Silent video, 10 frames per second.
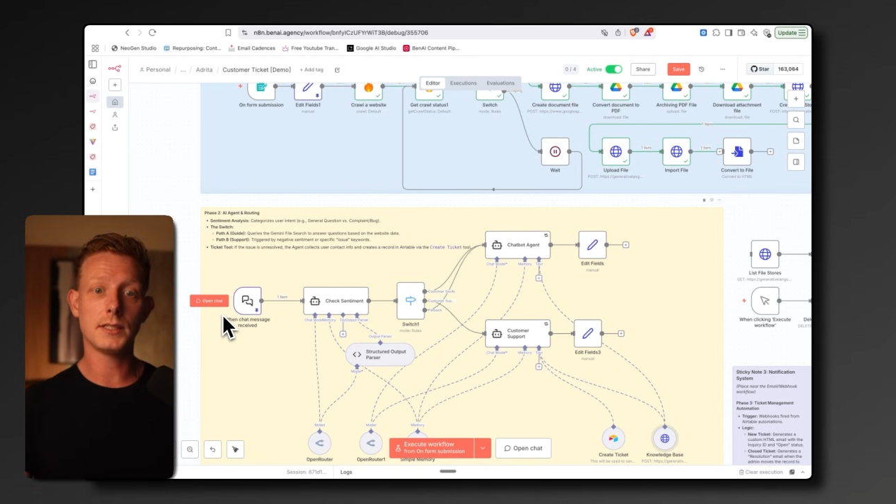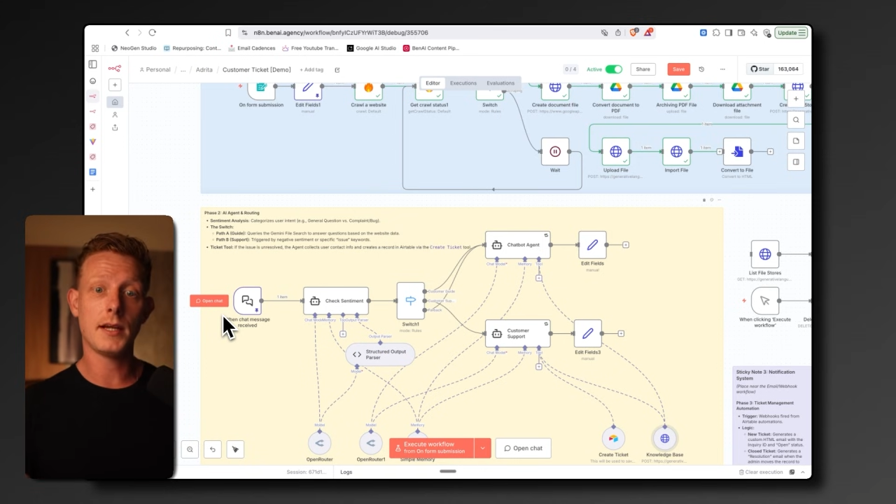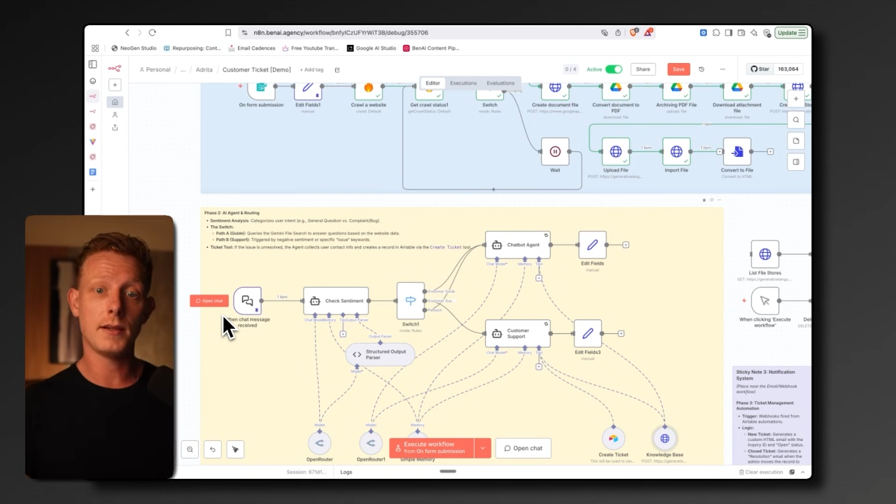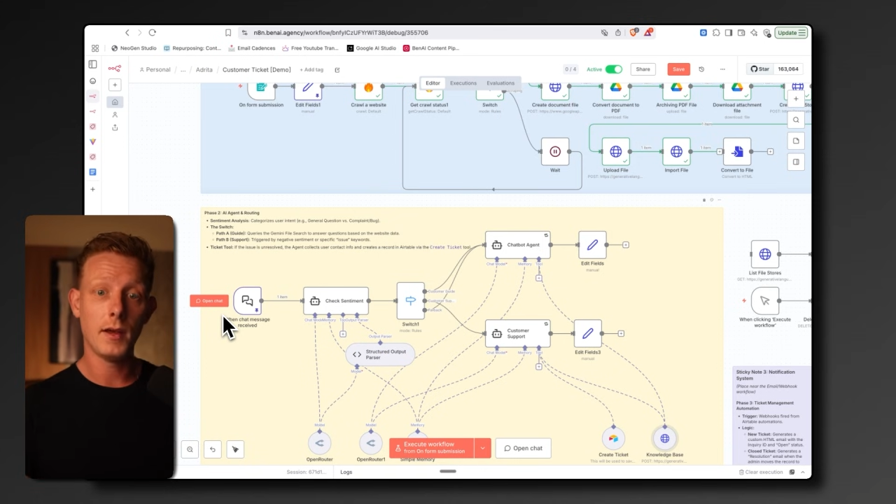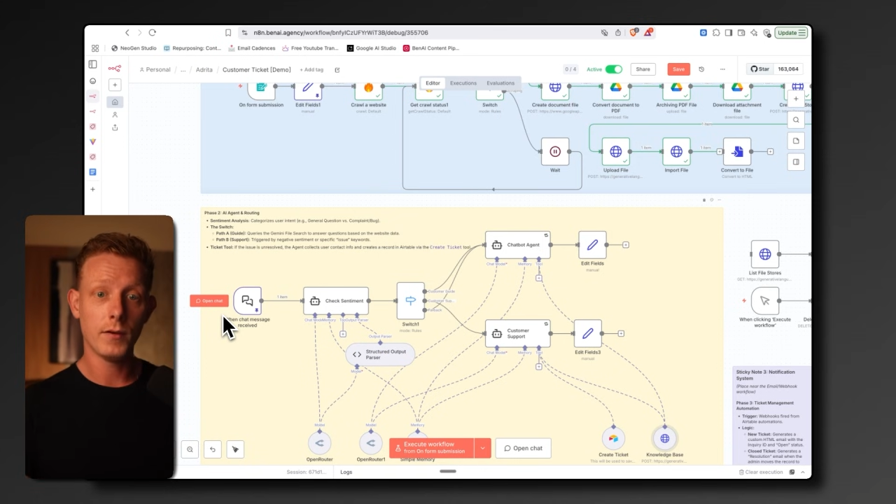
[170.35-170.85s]

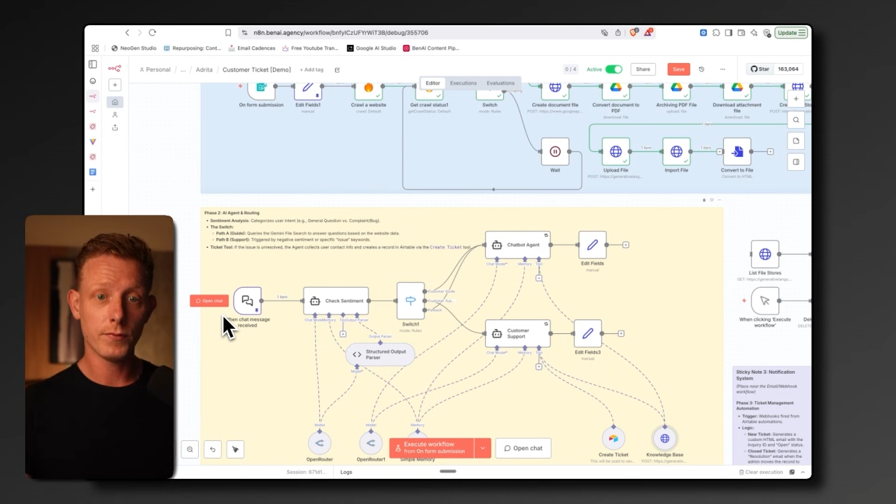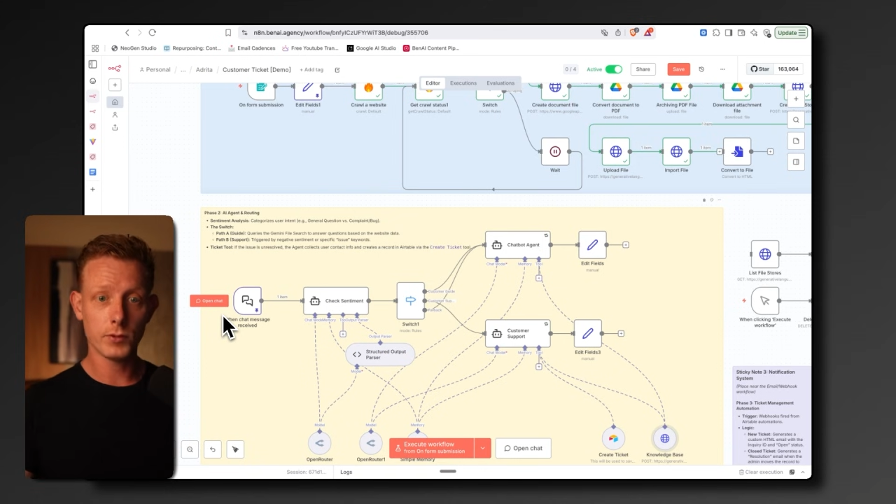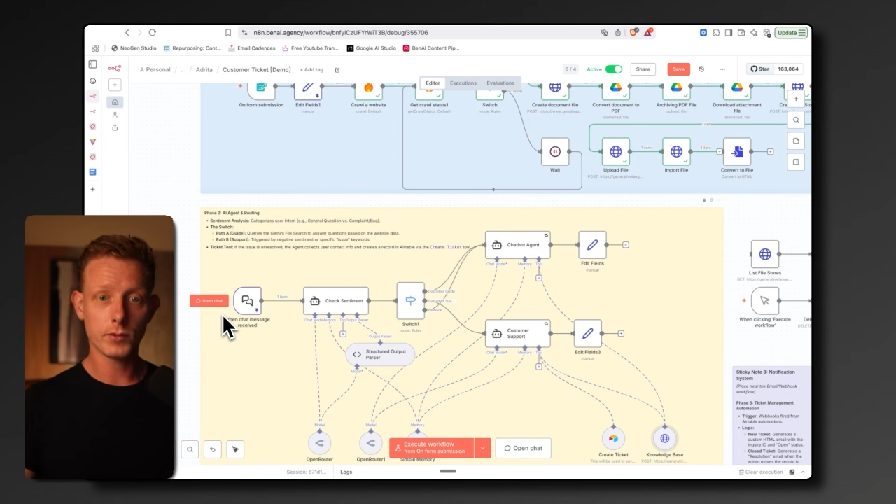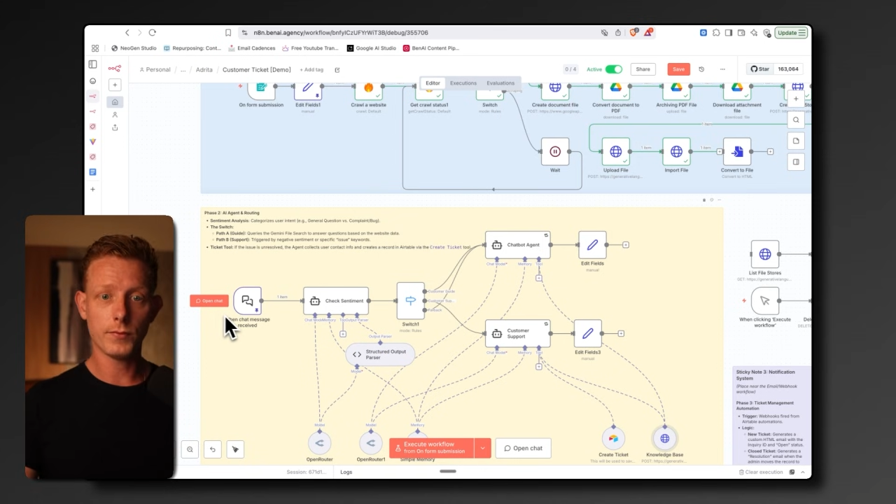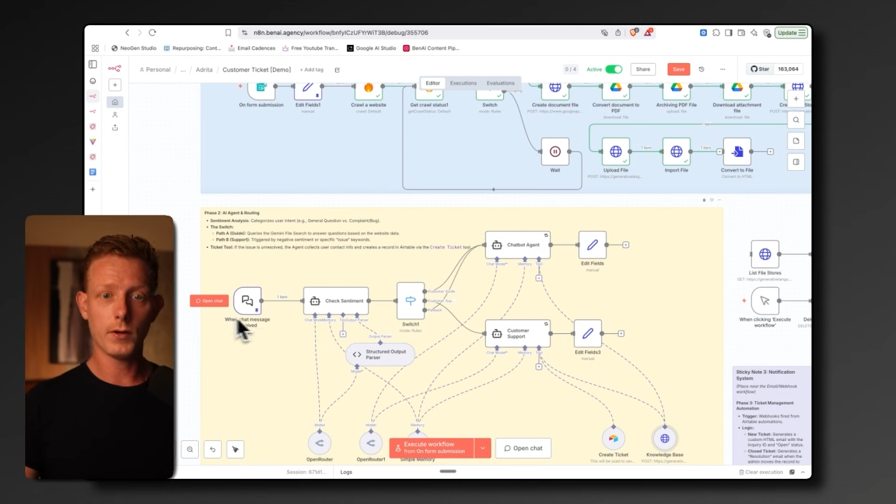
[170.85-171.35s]
that,
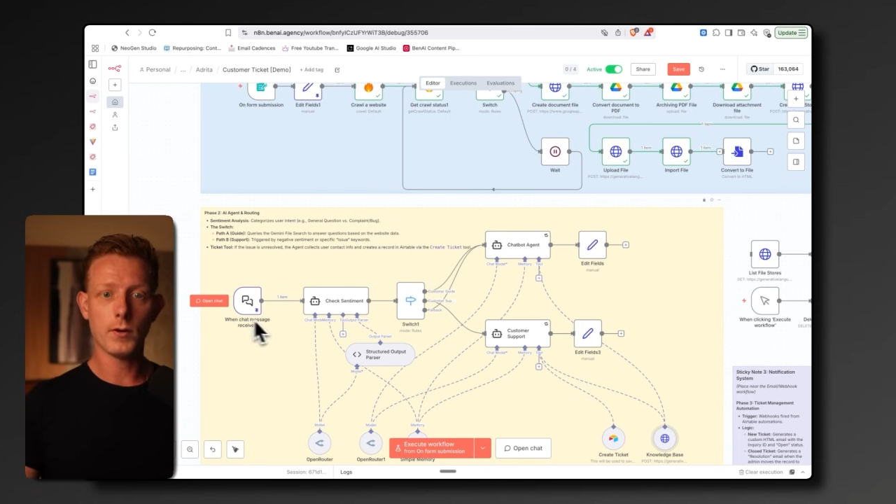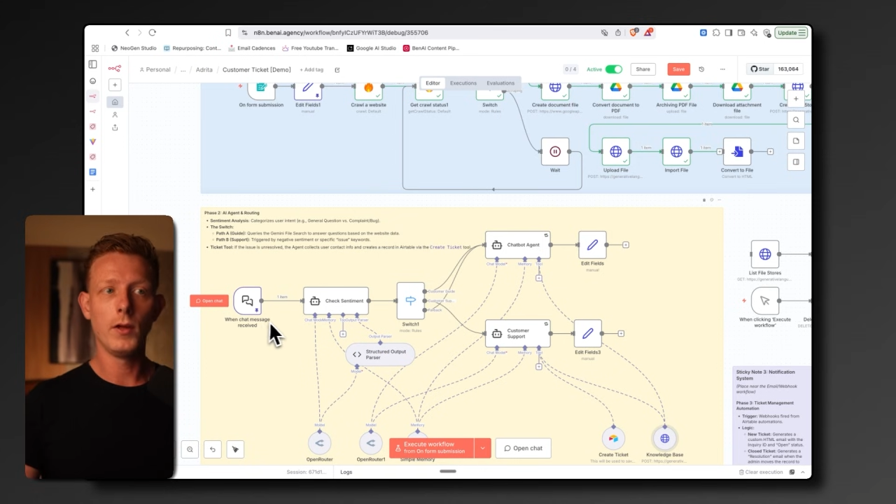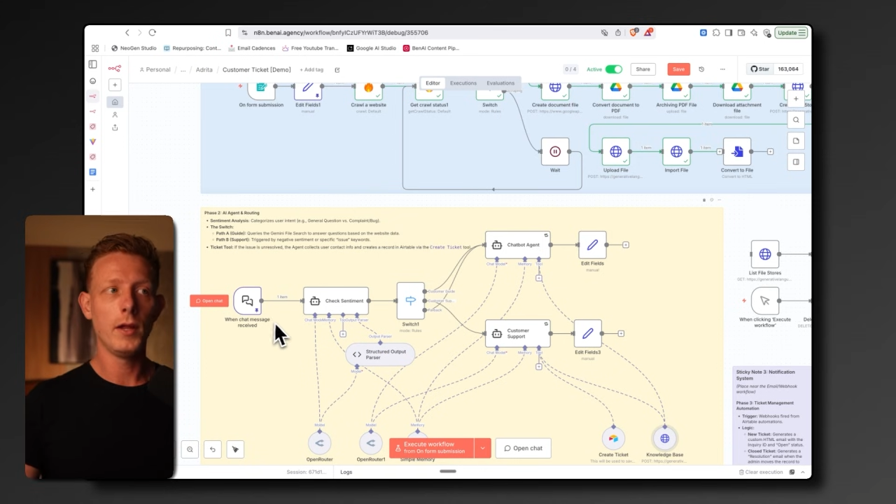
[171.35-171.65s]
first of all,